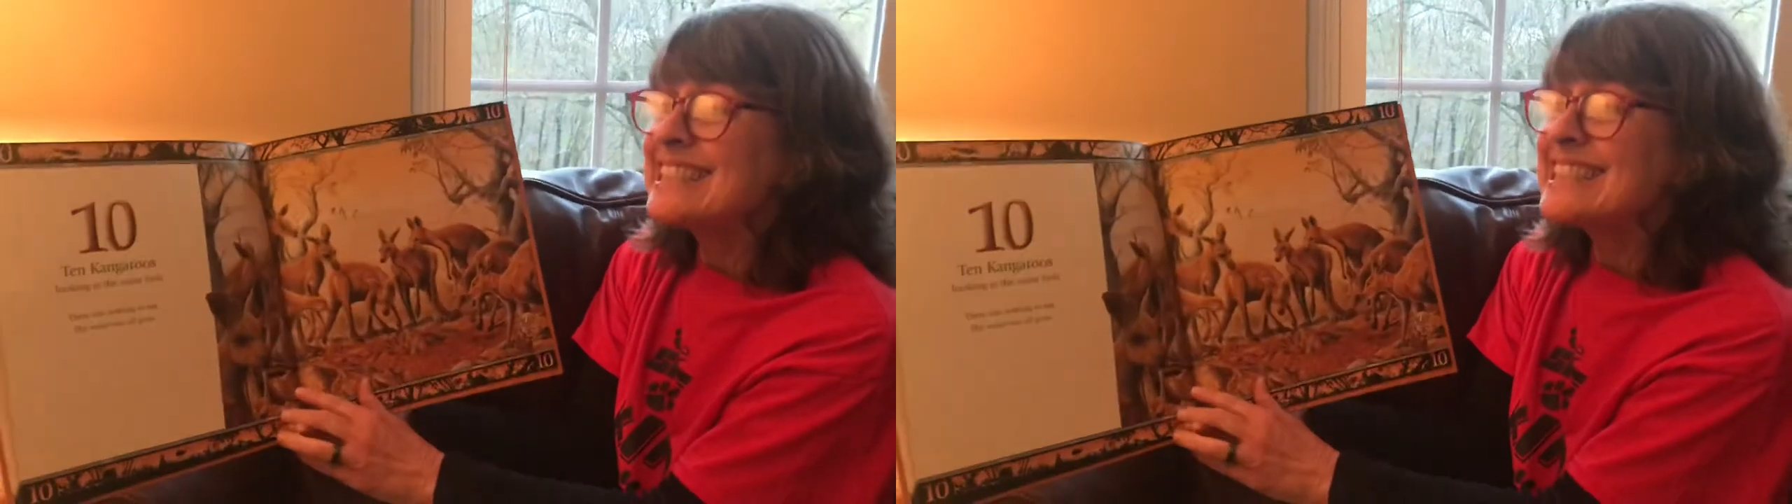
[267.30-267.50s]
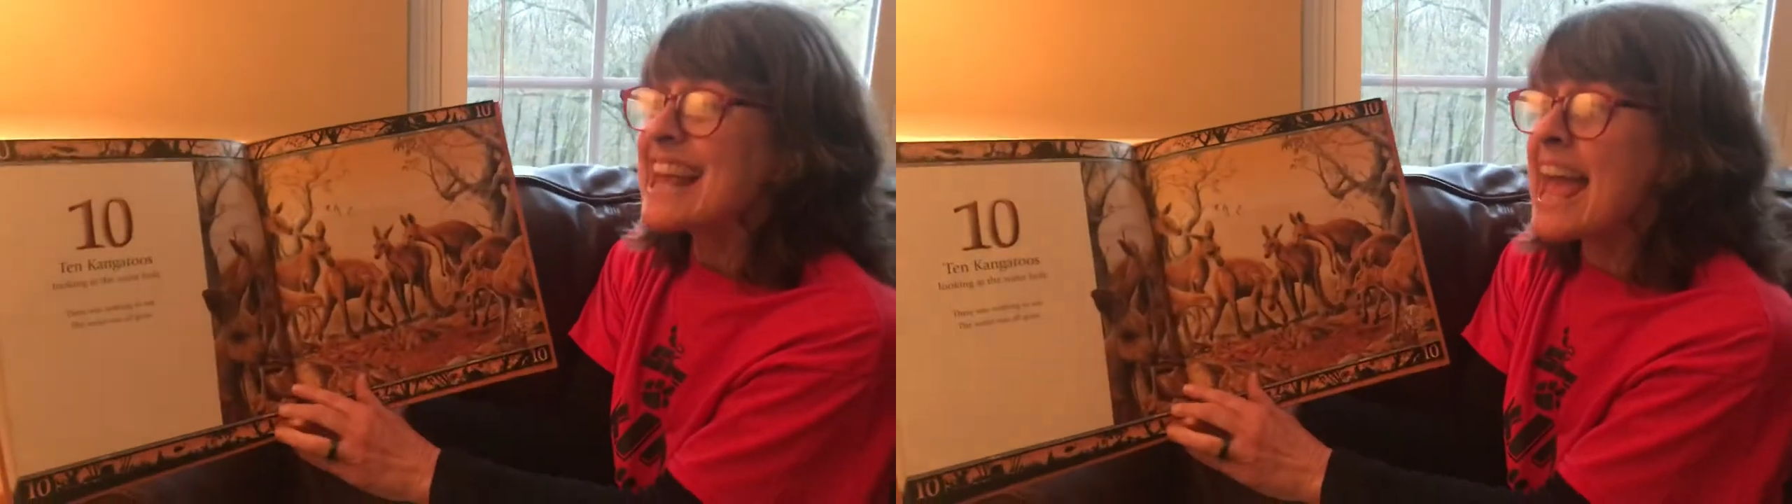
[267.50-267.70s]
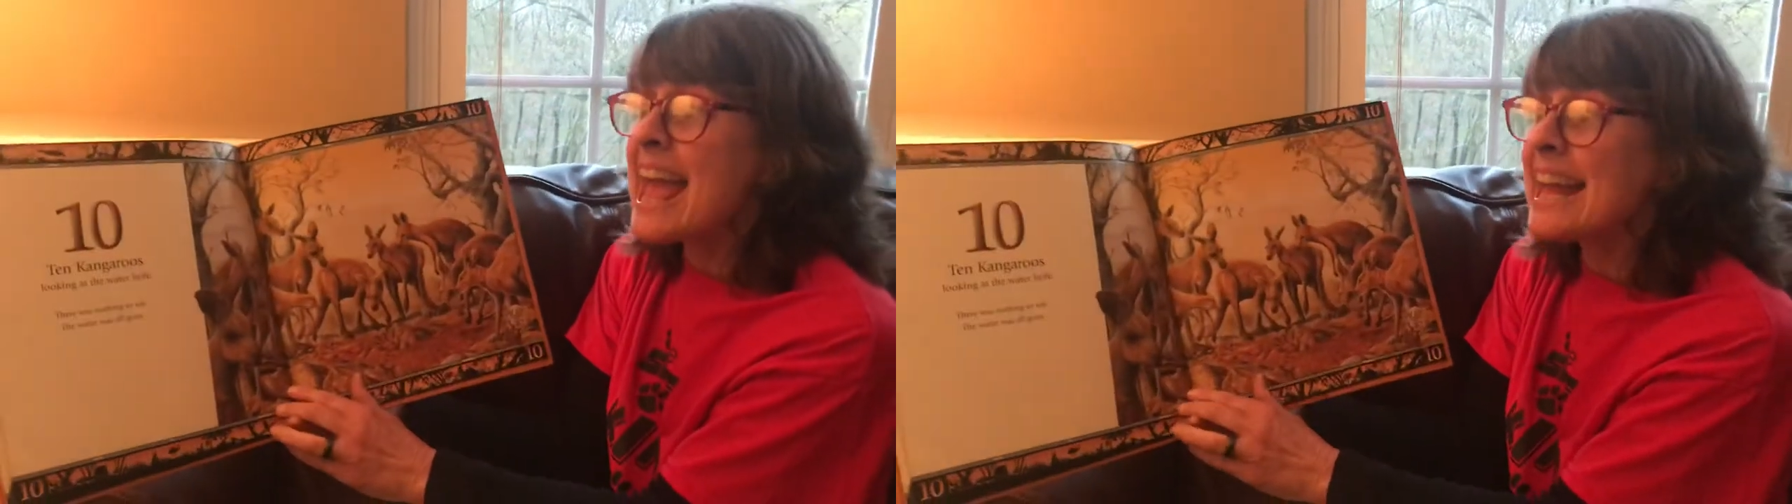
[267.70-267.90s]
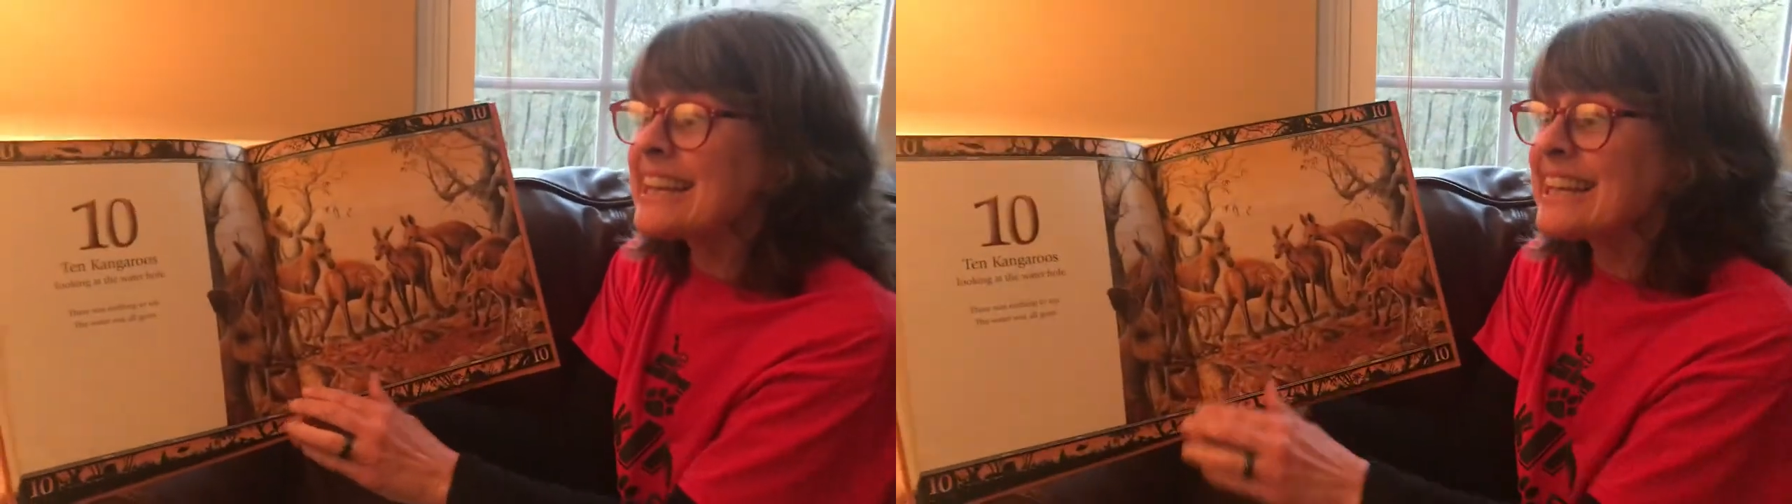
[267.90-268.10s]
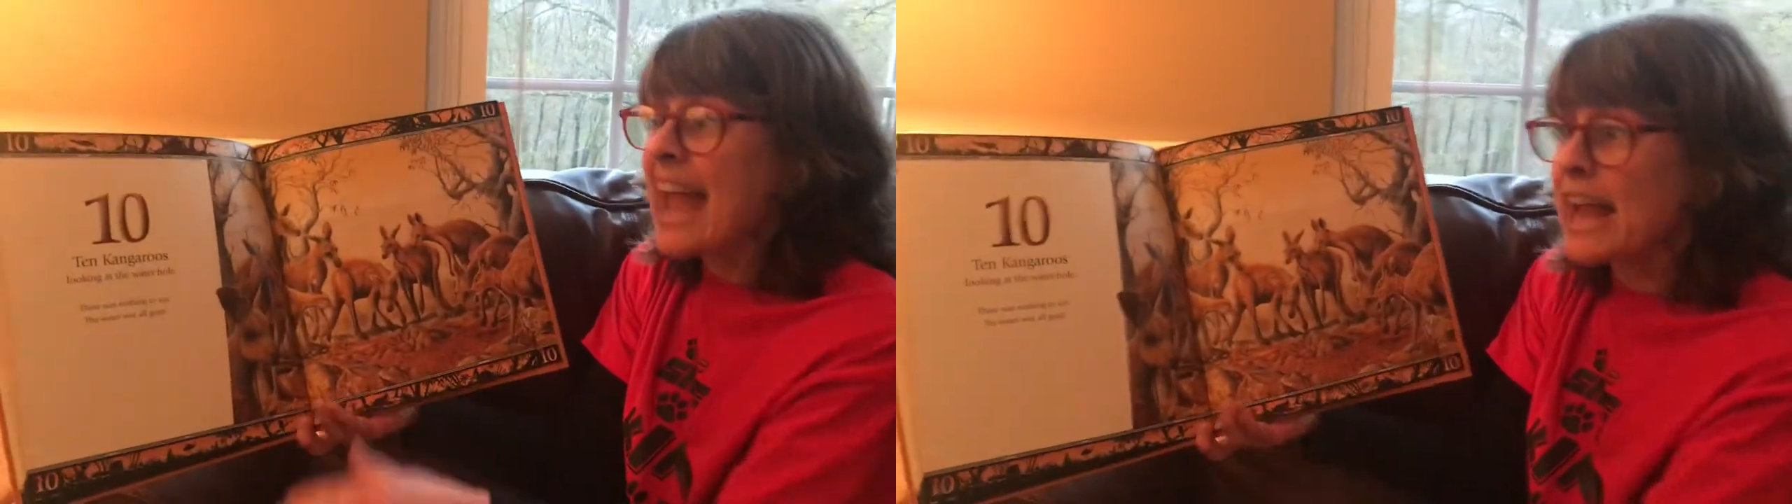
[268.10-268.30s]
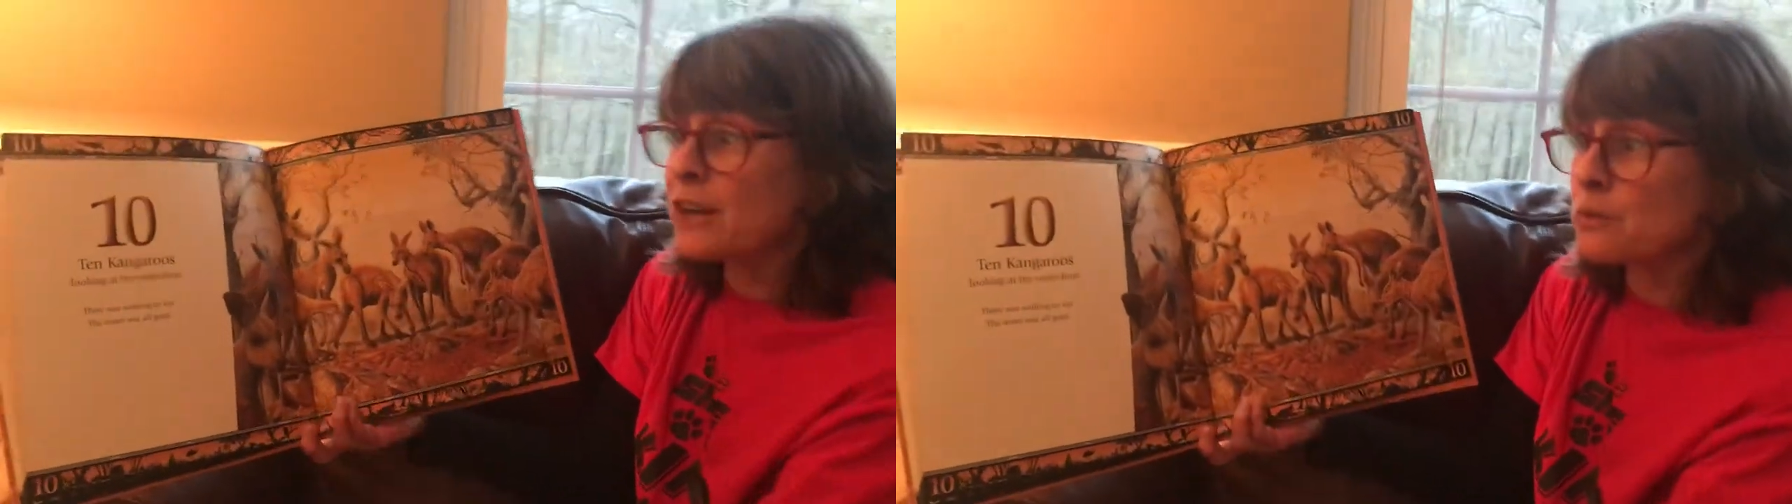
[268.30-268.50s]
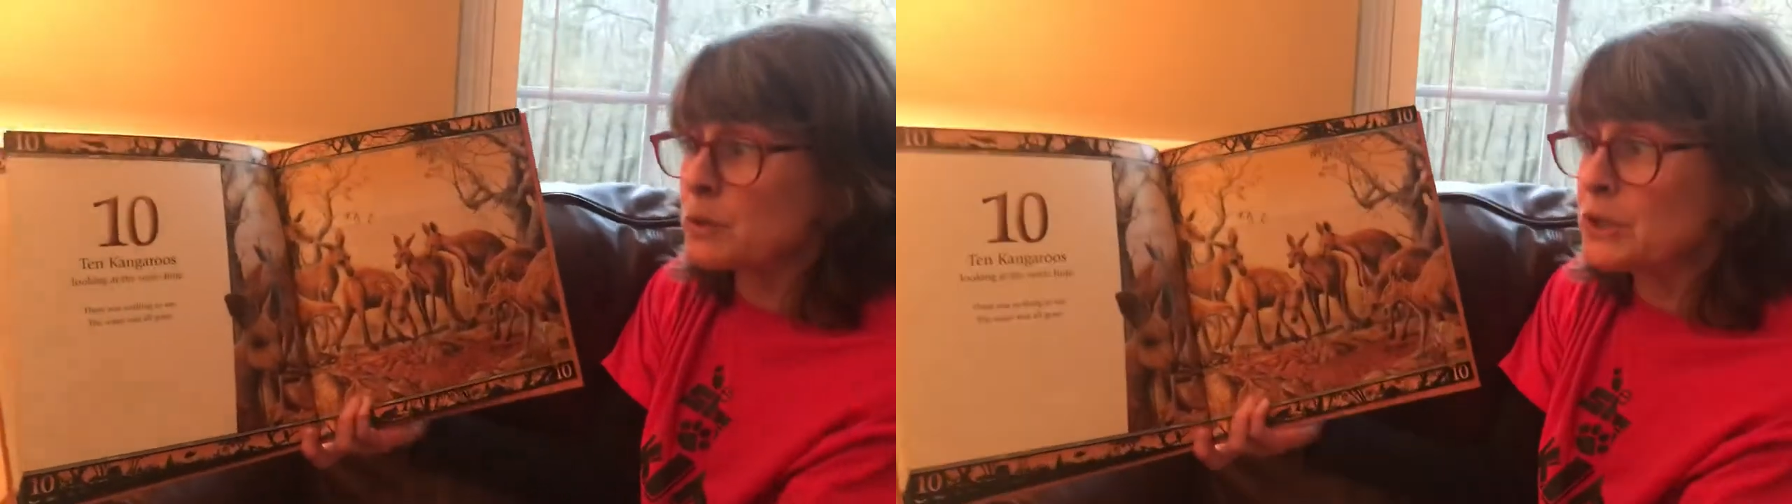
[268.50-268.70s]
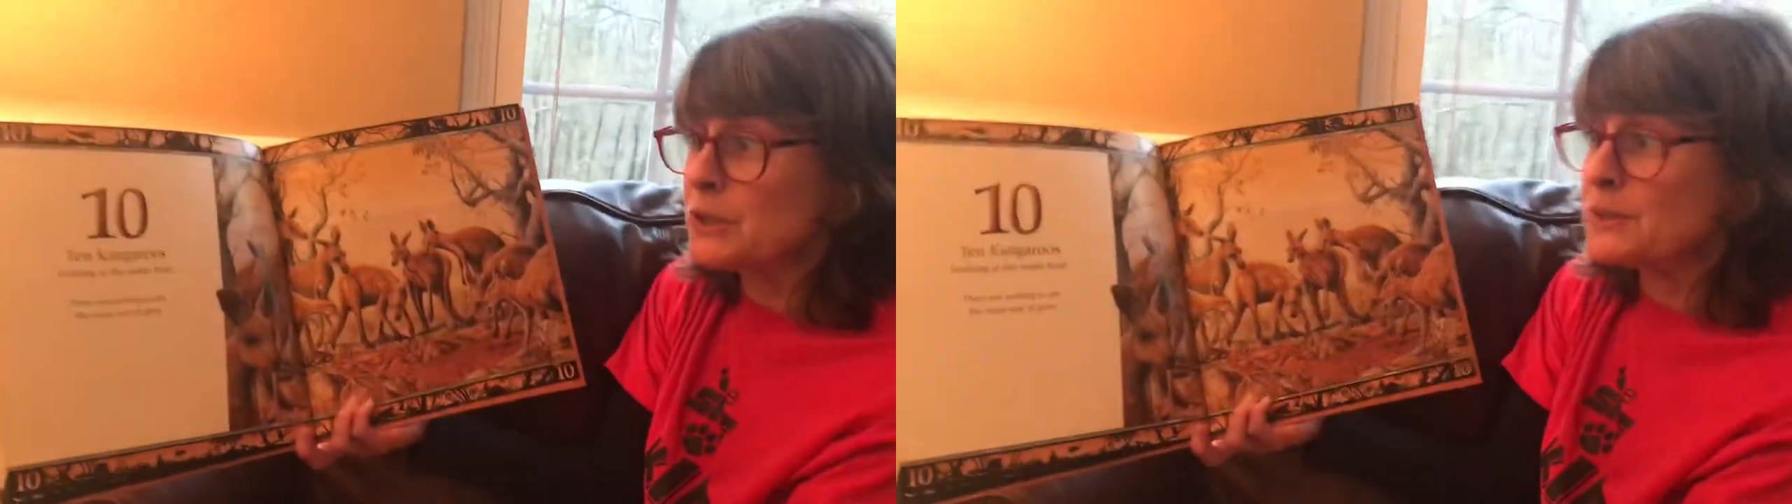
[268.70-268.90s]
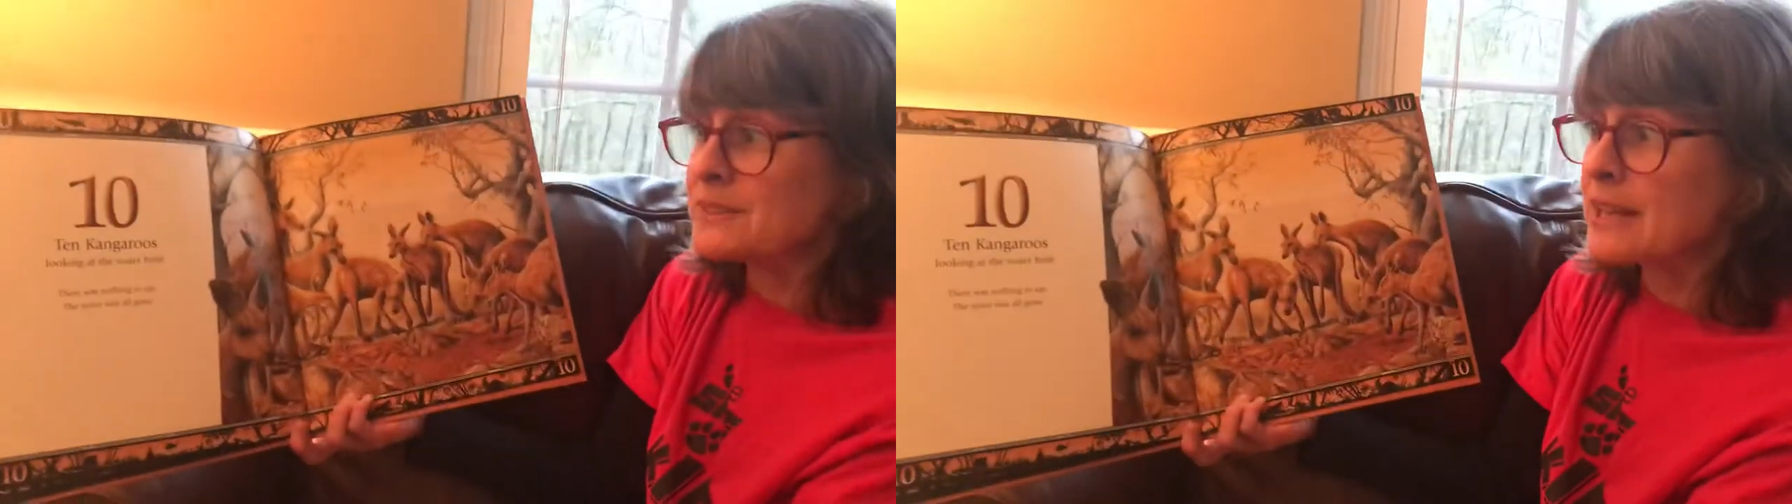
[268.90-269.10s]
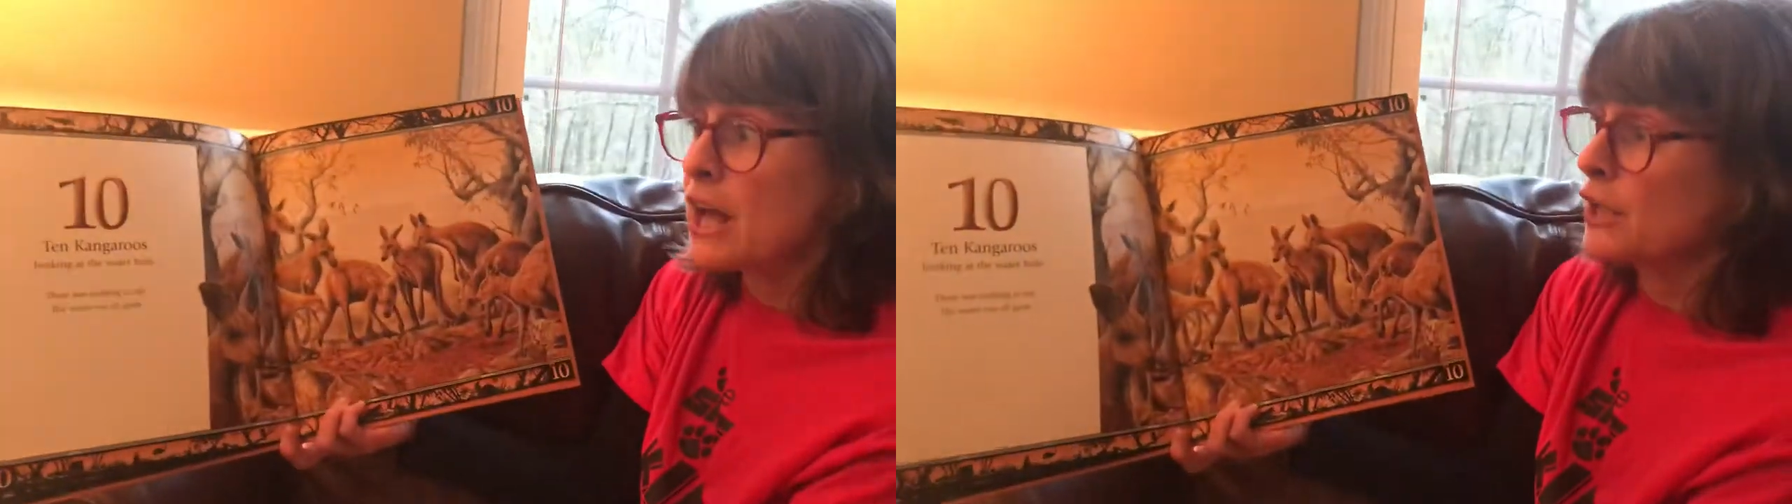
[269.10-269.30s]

Ten kangaroos